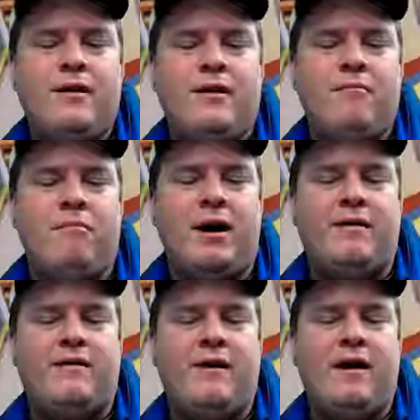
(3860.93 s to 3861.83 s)

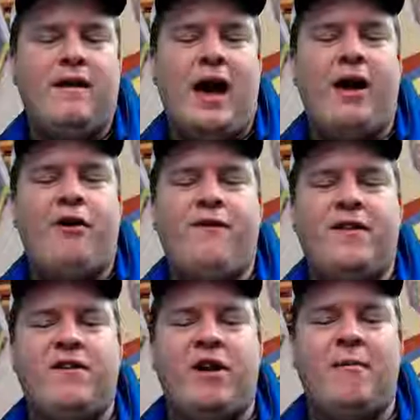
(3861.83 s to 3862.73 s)
But I don't know if they
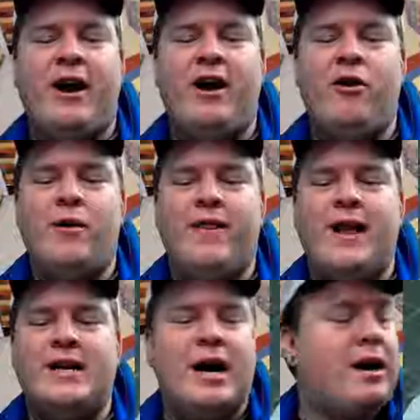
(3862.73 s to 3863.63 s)
talk about heroin in
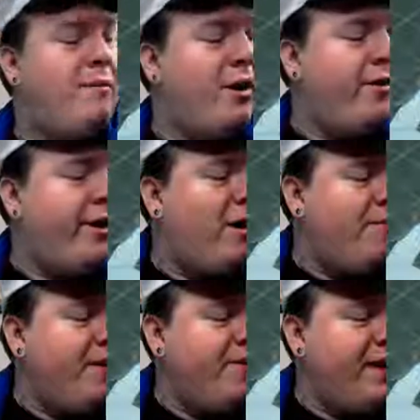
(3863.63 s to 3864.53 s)
that documentary at all.
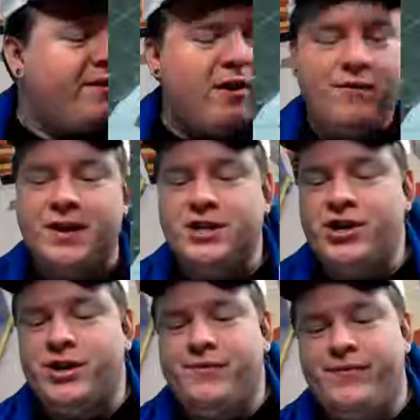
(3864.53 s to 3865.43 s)
But if they don't, they
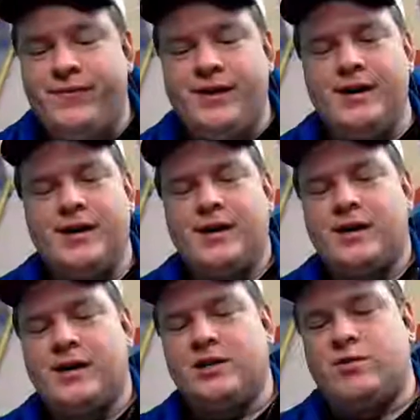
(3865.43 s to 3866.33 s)
should,
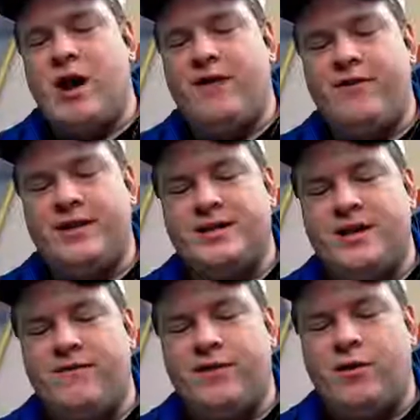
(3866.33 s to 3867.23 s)
because Rockford has
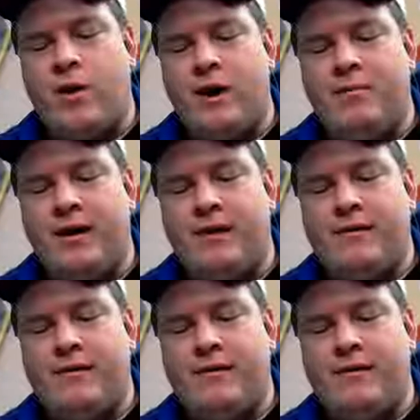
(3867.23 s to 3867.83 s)
suffered quite a bit